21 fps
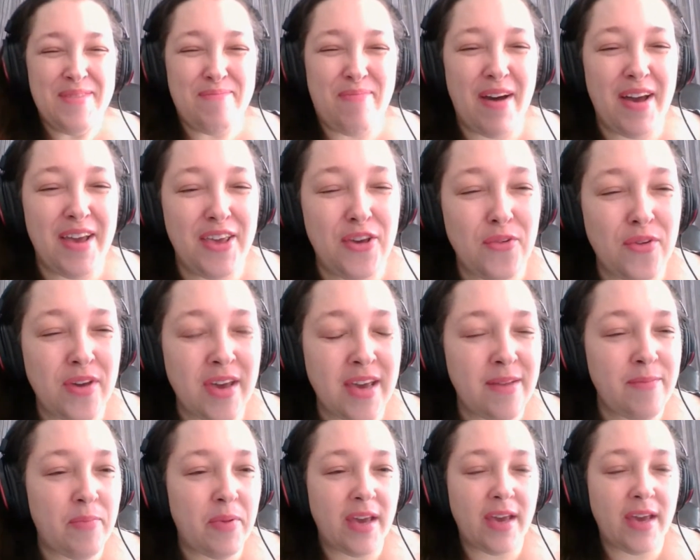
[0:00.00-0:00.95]
But you
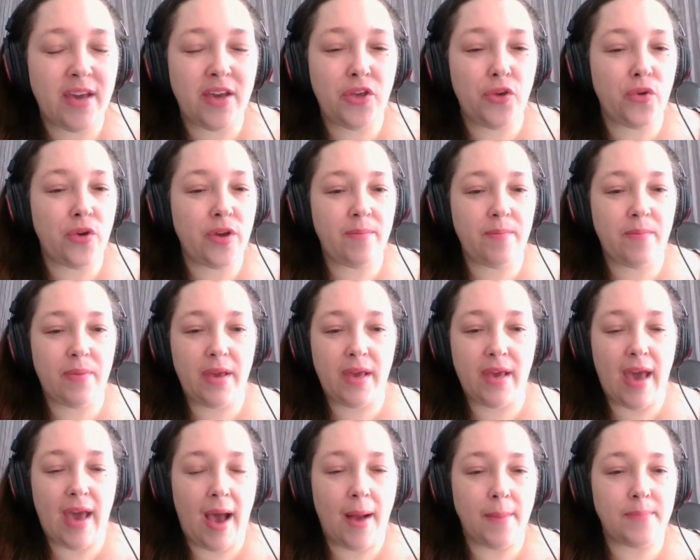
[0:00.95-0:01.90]
can
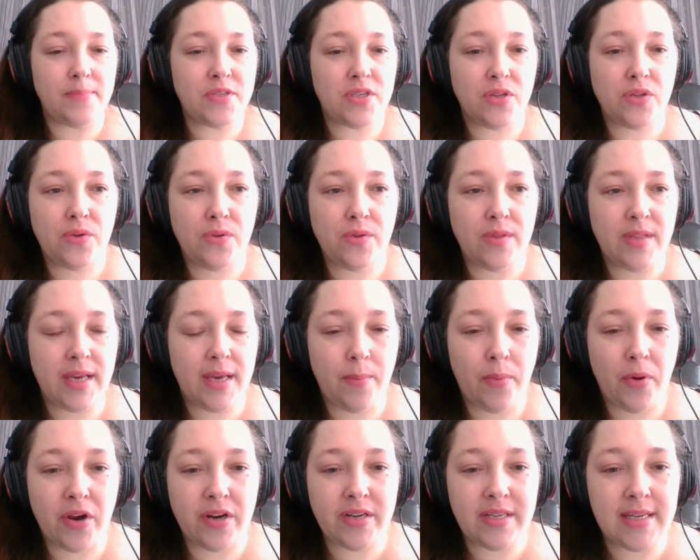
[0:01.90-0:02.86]
be absolutely
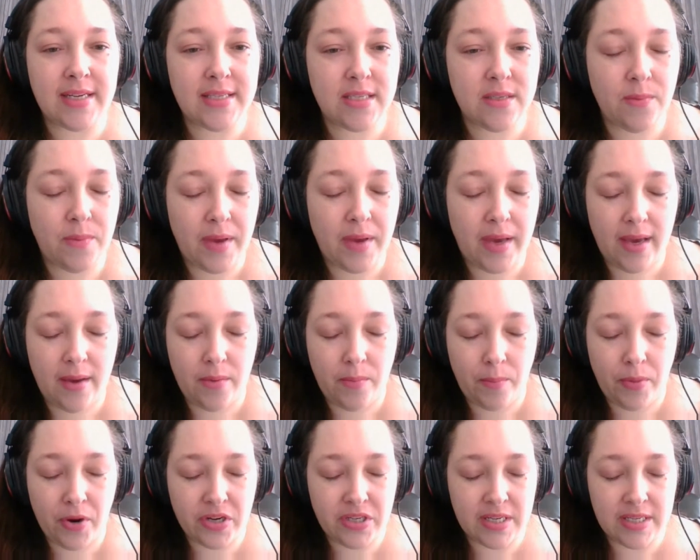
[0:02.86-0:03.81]

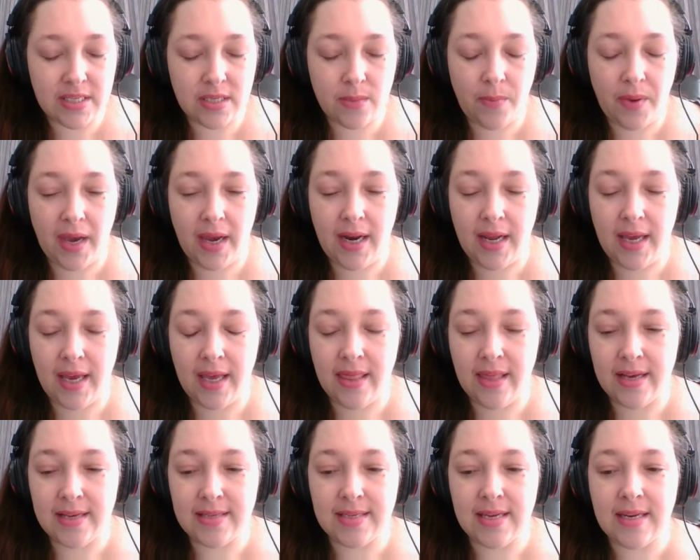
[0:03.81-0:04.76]
participating in
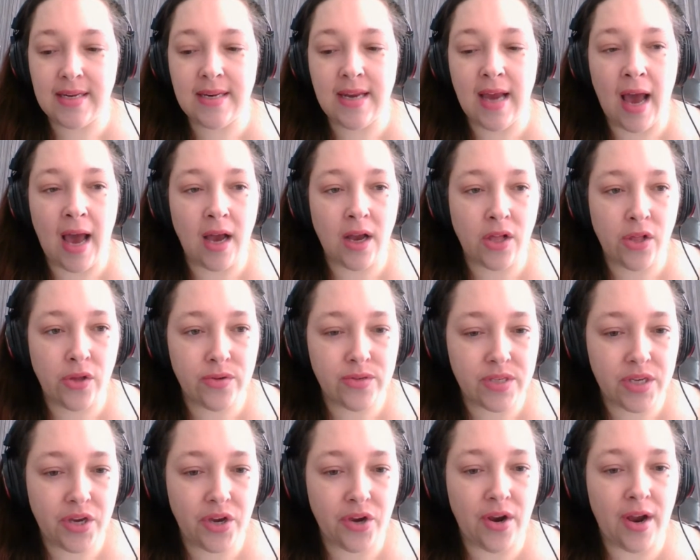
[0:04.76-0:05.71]
this, and not
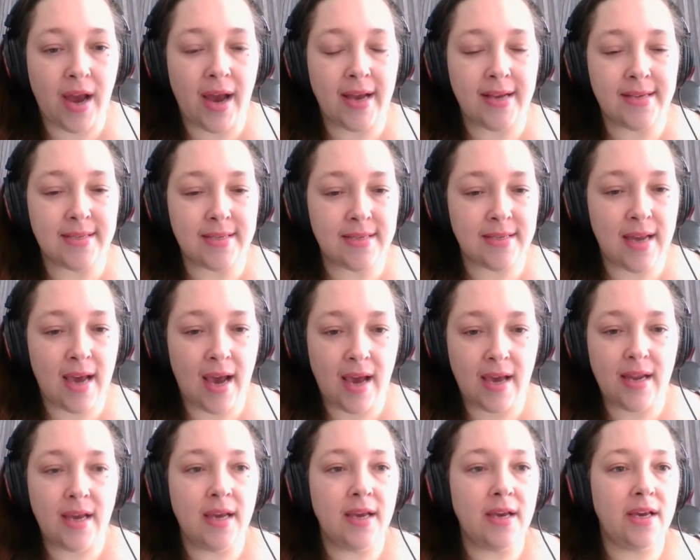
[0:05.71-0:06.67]
closing your eyes, and
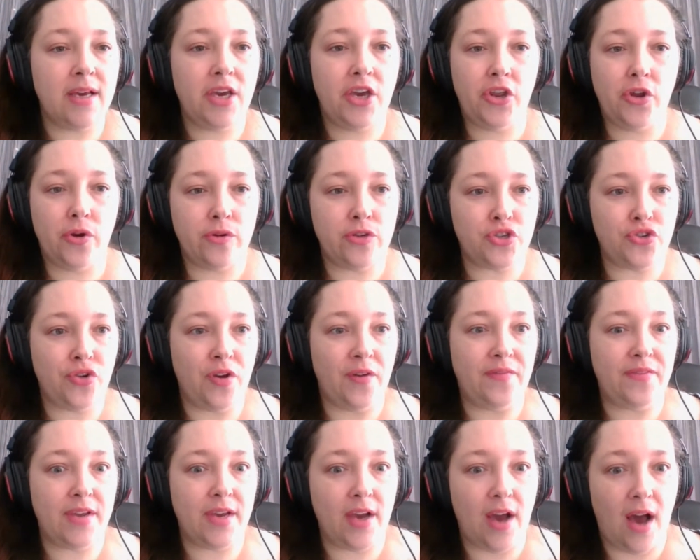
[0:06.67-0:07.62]
not,
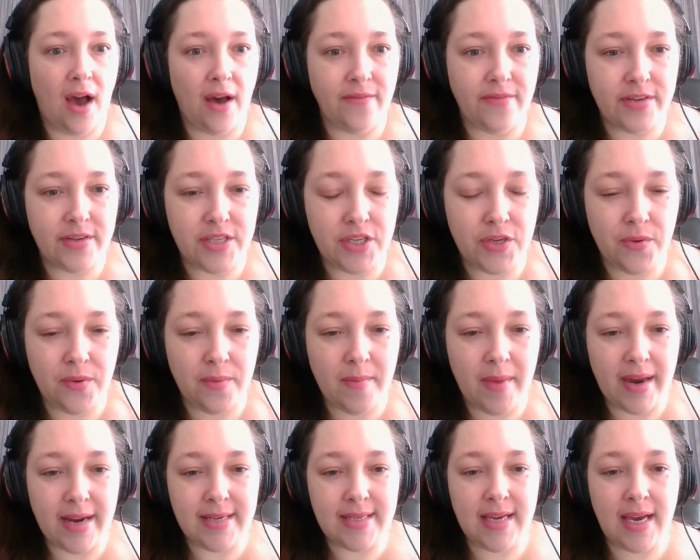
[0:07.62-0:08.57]
drifting off into a
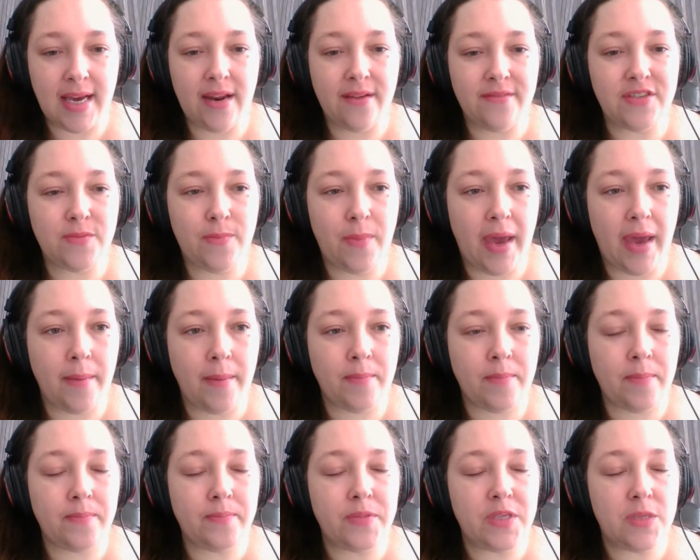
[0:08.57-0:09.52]
meditative space.
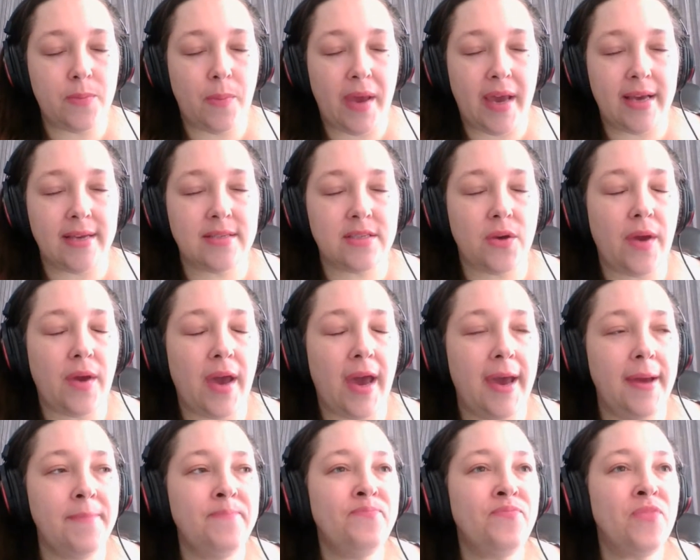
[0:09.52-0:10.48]

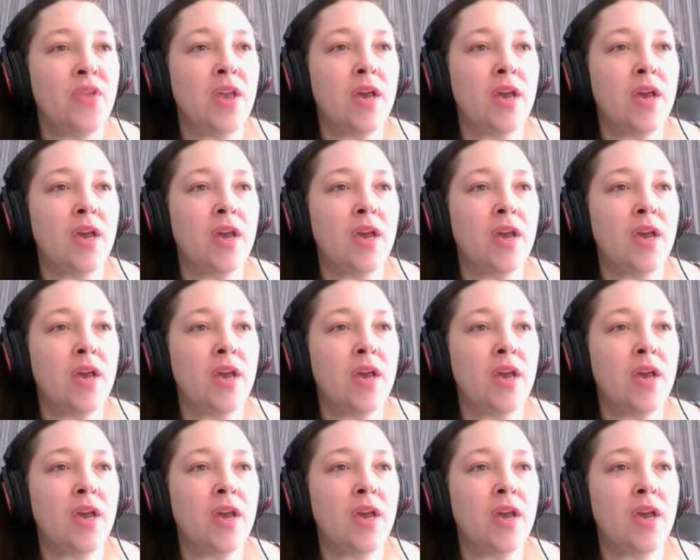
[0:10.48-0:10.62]
Okay.